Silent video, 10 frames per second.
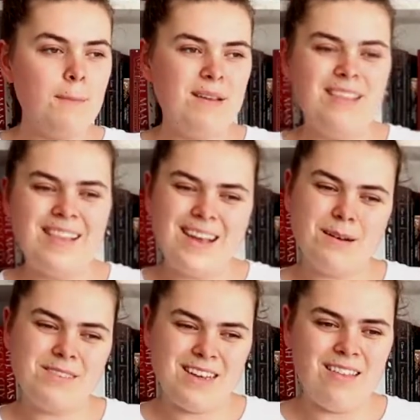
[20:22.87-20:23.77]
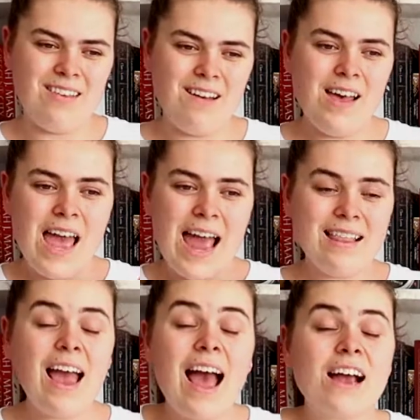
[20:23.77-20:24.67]
but then they come together
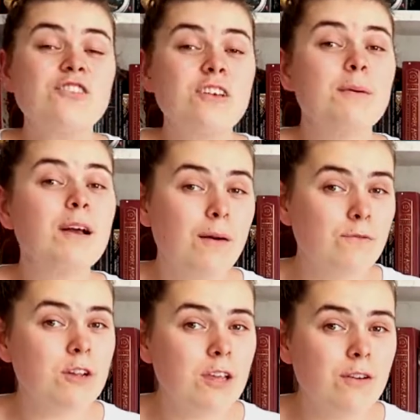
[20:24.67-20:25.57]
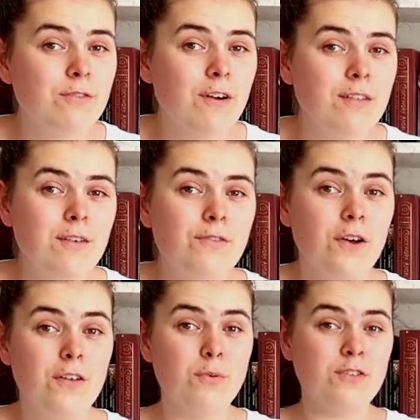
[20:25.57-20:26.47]
and they actually become really good friends at
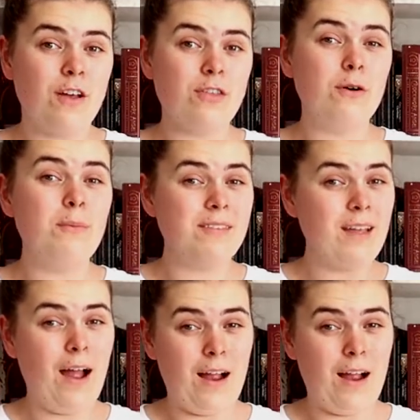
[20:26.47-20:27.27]
first, which I thought was